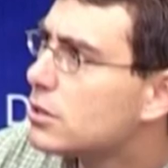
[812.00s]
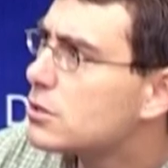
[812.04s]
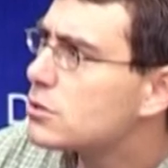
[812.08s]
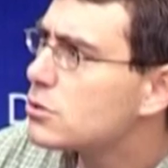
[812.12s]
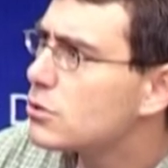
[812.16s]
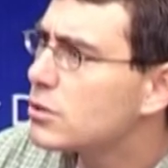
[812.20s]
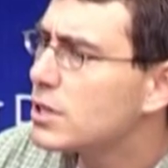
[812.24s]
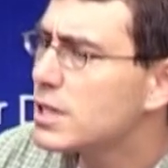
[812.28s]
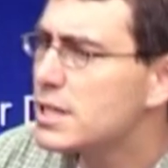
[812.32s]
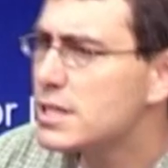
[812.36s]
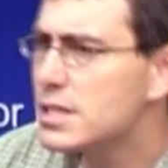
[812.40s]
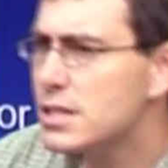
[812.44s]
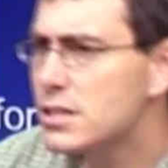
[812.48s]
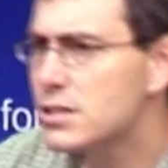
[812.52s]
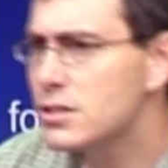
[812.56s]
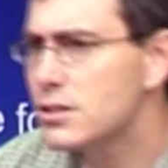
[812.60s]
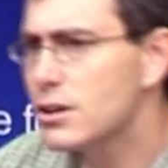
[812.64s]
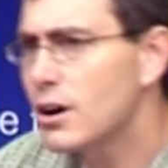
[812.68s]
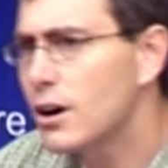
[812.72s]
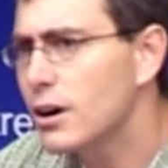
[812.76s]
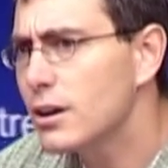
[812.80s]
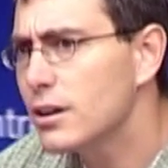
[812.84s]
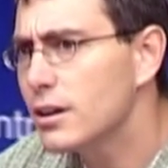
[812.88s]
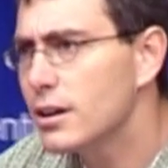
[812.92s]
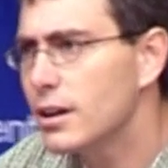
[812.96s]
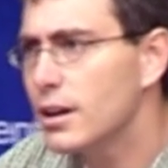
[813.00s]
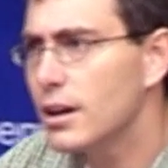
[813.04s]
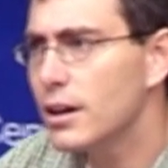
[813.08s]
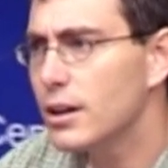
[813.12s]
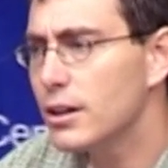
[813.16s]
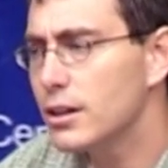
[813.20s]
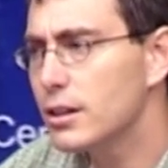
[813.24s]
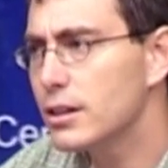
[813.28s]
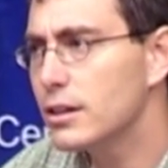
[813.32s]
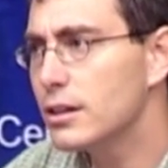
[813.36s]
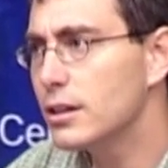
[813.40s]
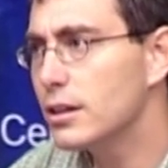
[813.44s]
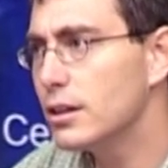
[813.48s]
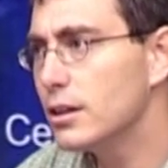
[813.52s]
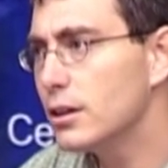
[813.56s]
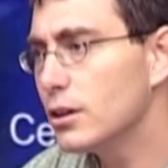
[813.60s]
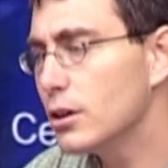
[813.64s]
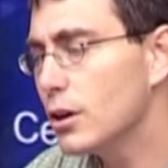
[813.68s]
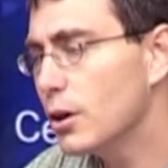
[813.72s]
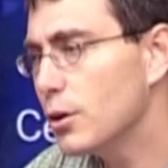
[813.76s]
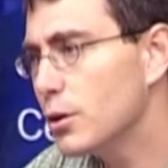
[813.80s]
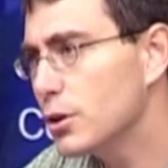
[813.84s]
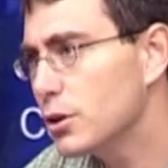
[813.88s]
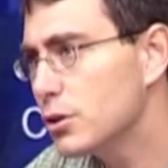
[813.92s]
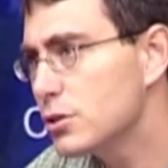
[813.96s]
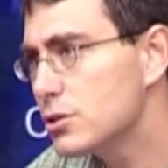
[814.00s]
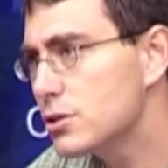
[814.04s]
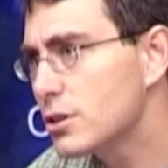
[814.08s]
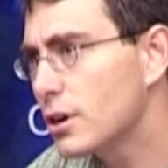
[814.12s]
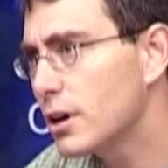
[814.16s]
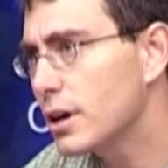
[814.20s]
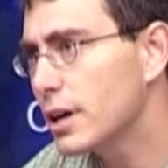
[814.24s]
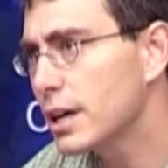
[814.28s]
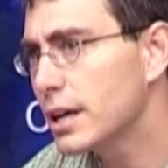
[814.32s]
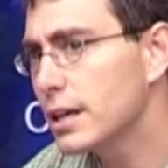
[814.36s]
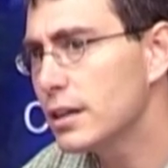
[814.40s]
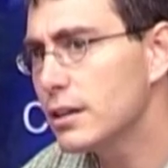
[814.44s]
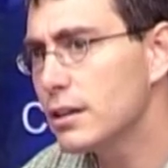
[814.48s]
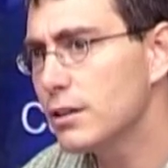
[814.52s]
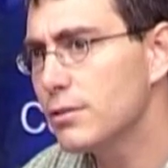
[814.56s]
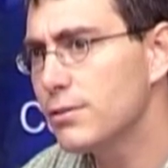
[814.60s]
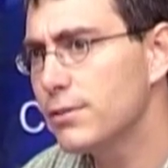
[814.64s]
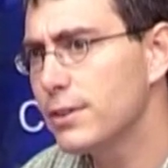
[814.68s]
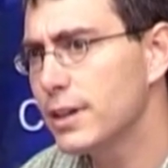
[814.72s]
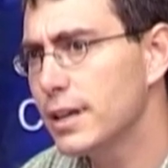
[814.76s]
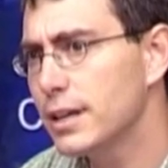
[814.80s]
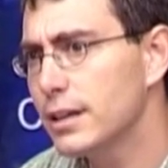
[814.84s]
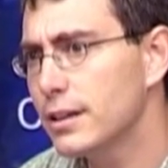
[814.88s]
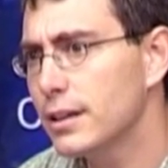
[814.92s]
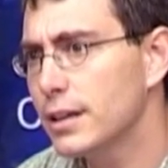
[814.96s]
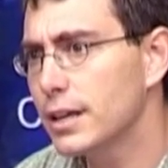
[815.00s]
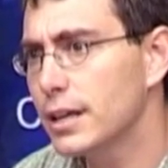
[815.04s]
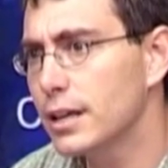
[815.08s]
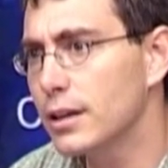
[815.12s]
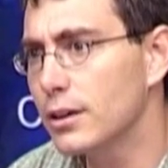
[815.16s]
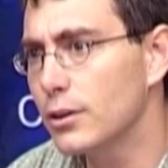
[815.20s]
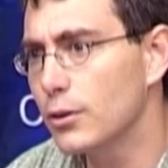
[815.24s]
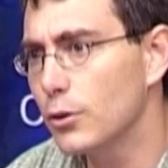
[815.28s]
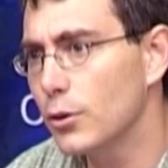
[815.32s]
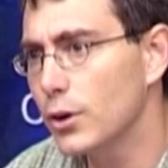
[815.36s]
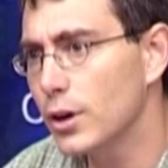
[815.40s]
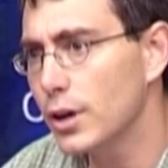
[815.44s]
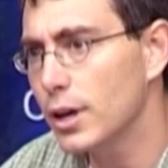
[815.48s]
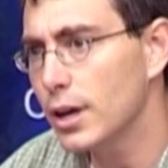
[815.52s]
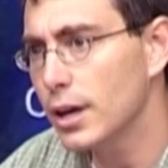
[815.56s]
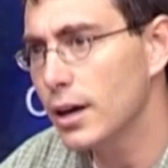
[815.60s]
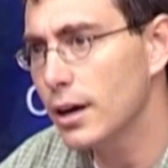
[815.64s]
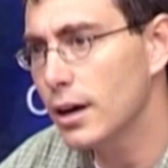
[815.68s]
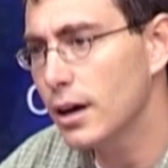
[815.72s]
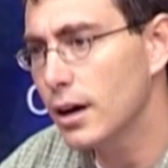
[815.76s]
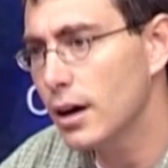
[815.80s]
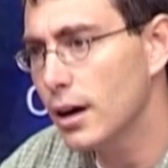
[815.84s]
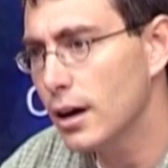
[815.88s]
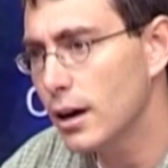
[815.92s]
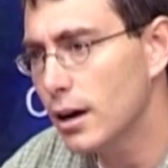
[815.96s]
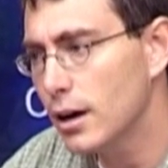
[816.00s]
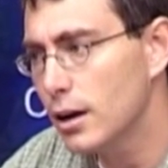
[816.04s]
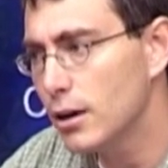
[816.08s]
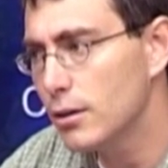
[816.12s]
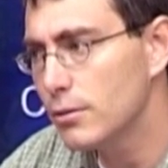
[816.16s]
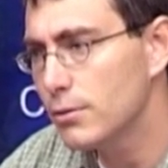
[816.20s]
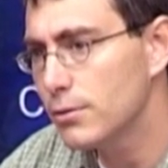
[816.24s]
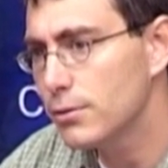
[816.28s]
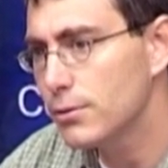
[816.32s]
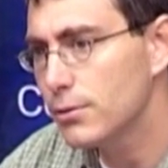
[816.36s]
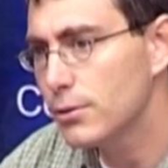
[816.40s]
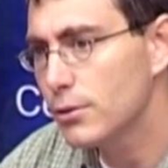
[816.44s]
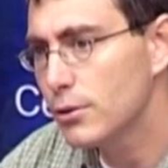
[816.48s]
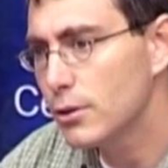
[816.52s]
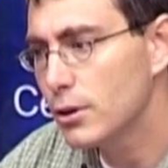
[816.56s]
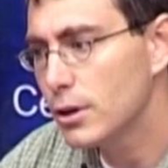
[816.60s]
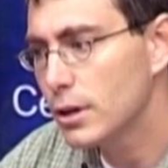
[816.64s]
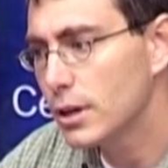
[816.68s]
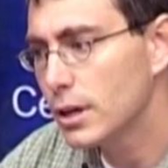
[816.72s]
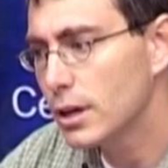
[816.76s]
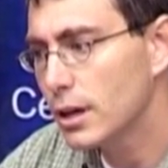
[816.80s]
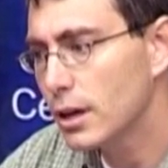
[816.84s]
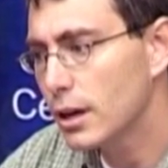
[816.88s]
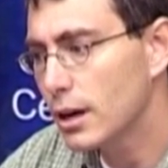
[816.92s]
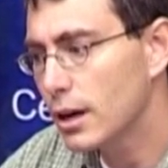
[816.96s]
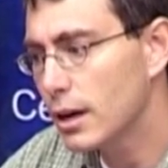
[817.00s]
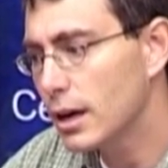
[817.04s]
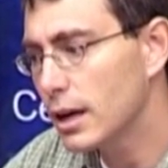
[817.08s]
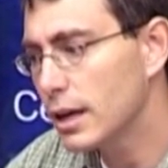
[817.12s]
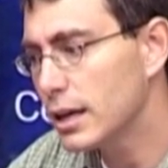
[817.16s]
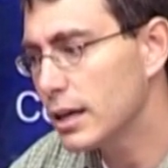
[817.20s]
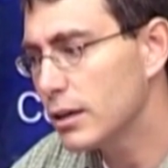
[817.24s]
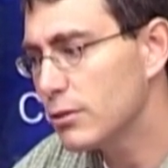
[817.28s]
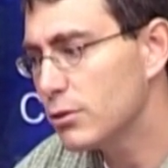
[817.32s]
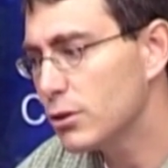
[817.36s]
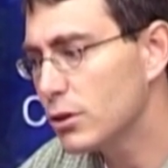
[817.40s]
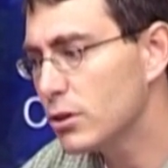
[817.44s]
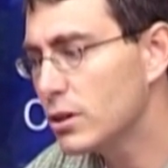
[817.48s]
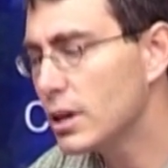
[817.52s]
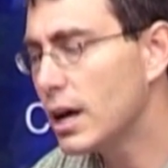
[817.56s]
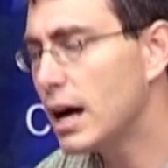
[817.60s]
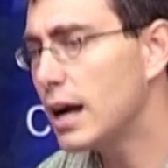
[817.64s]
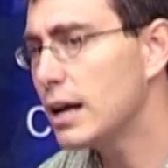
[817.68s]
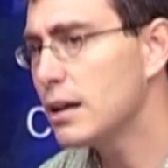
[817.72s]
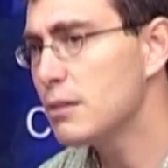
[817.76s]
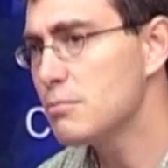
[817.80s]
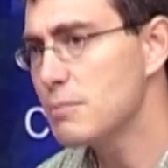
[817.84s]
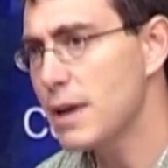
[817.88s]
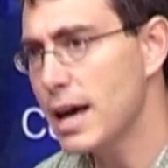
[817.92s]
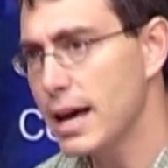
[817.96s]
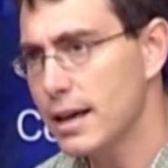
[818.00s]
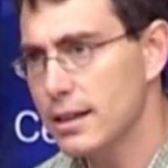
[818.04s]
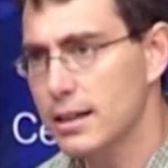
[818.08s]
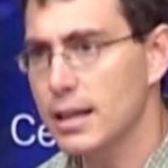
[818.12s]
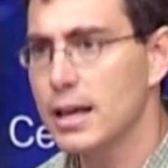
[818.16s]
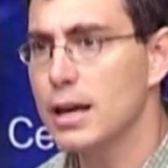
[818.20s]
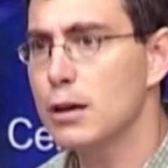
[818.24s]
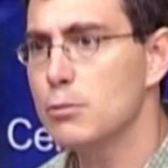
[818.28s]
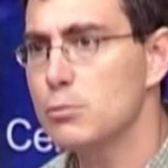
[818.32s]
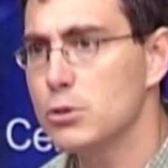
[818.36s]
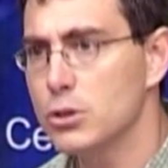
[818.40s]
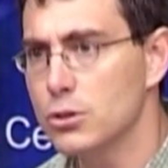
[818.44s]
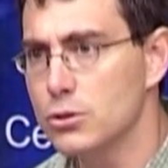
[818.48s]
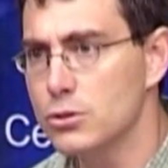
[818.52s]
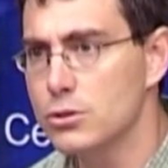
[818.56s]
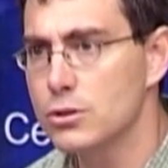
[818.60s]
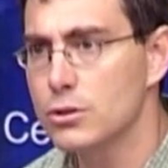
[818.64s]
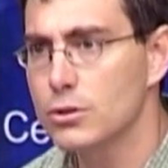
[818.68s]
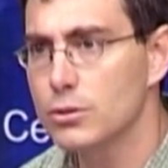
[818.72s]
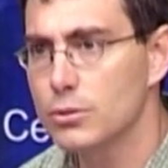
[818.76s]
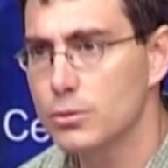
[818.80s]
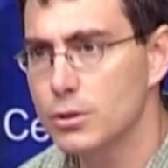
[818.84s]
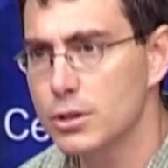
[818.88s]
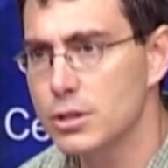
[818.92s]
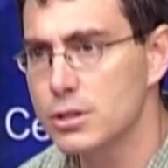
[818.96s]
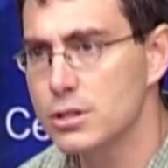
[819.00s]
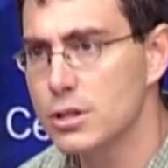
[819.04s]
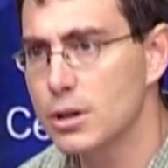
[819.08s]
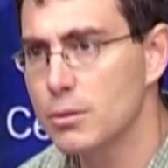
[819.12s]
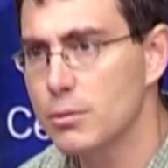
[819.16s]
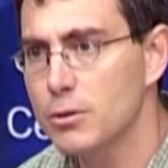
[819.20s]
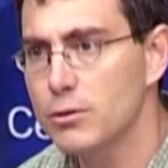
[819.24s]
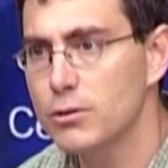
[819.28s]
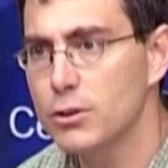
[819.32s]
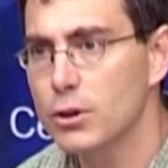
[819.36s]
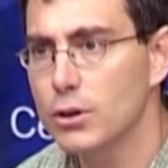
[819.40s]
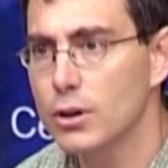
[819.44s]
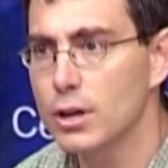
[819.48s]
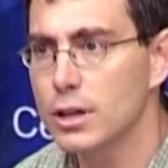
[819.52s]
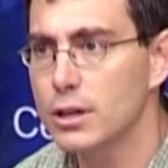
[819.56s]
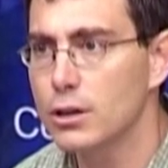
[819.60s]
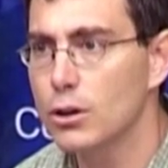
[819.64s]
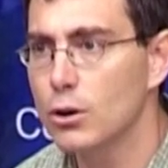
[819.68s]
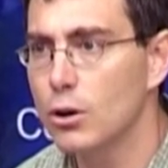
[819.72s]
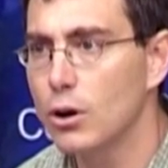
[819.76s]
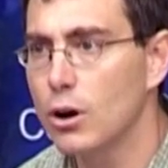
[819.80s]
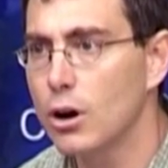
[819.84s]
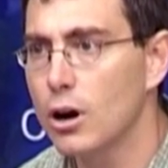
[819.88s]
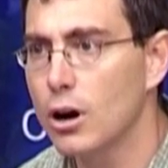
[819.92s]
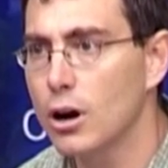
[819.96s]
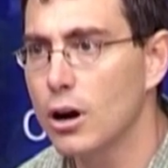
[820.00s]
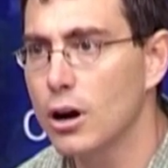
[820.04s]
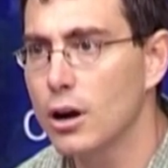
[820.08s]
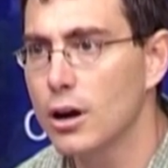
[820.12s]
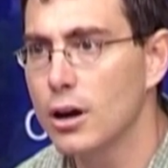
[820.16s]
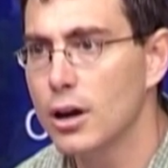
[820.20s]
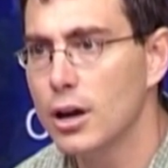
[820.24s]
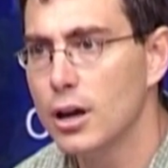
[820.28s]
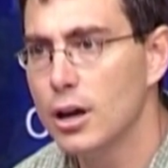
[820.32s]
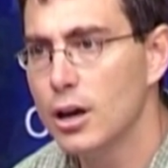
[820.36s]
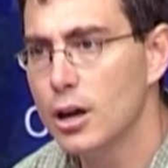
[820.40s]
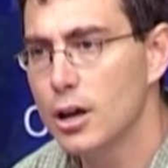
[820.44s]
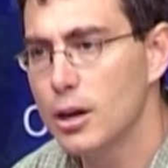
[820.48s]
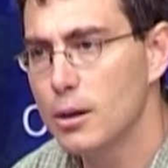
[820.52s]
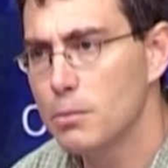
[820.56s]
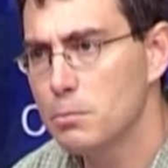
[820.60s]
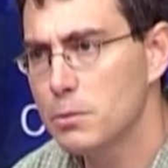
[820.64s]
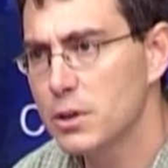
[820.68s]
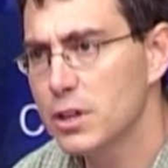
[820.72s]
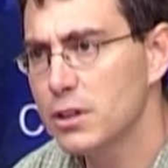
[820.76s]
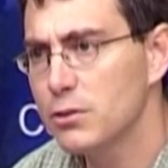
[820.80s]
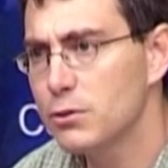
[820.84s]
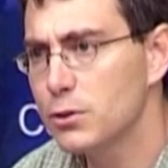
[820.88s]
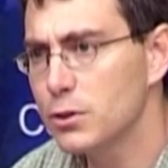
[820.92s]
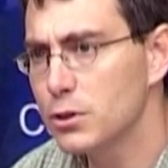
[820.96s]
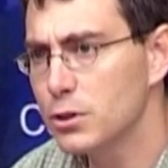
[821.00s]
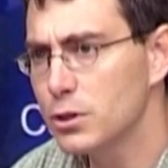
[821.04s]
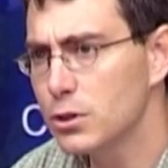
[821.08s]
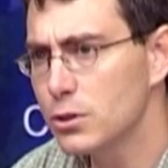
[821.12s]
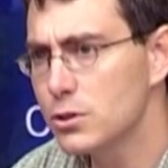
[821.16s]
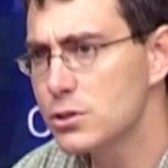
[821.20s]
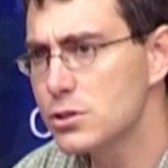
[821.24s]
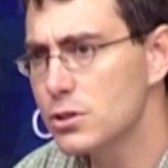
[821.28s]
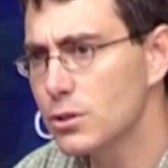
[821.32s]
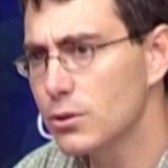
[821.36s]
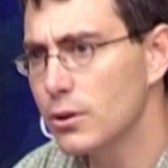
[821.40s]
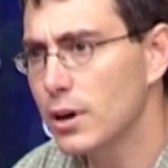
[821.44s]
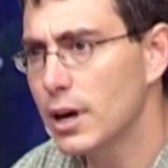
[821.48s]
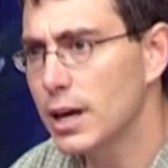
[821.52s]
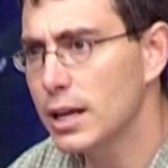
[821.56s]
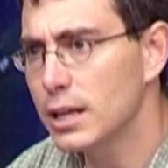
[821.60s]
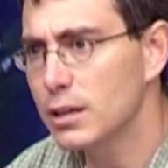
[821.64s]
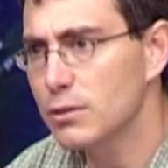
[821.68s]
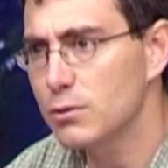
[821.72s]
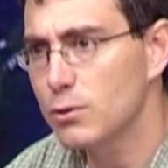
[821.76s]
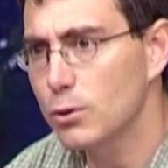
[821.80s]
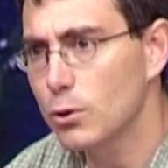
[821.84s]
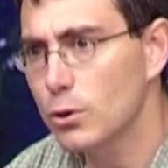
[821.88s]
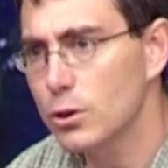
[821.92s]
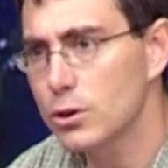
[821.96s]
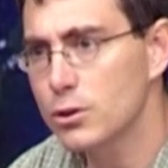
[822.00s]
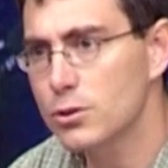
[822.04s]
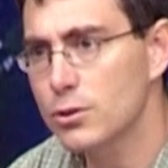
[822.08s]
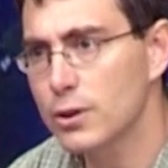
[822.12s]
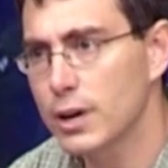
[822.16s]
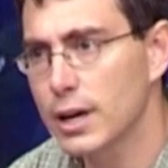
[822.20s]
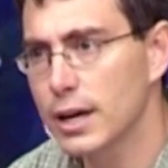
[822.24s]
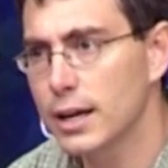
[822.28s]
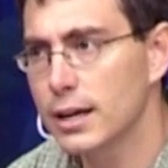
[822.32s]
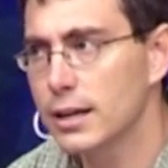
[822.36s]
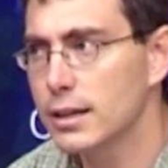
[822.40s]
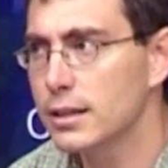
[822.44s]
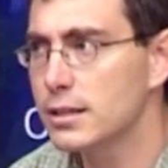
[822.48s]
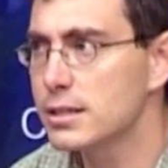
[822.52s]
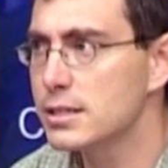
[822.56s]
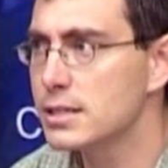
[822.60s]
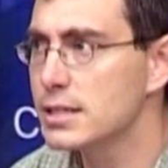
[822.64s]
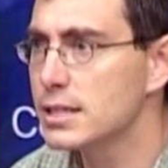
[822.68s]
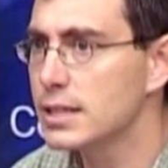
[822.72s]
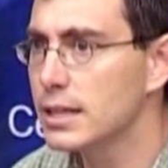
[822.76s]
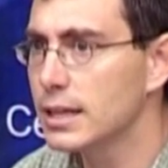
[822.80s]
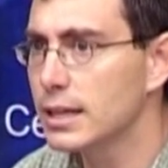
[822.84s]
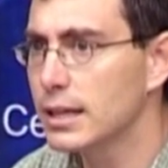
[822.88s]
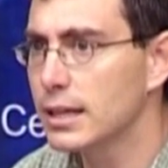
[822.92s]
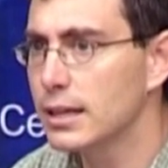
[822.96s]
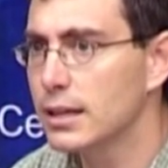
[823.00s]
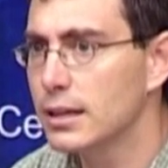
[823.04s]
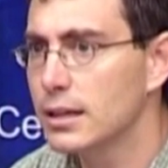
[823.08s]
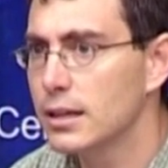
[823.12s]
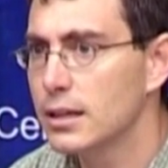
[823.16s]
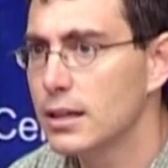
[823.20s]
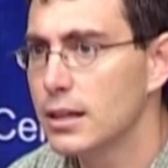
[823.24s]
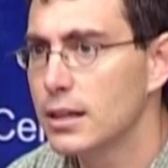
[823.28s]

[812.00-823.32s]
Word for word: So this is starting, you start getting a feeling uh, of, uh, if you're not a MATLAB user, which some of you I know are, but if you're used to writing Fortran and C,